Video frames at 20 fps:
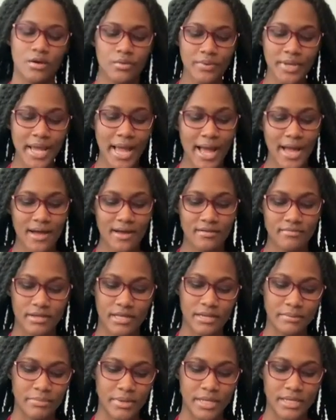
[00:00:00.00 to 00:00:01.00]
we have an
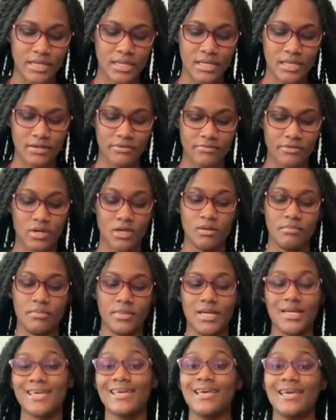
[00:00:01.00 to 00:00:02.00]
opinion from
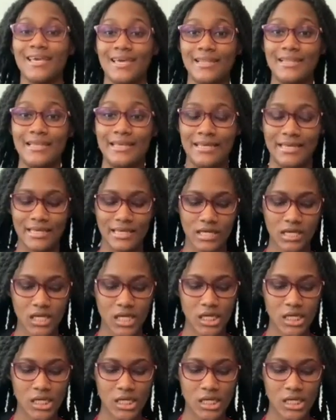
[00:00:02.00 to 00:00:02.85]
Kaylee.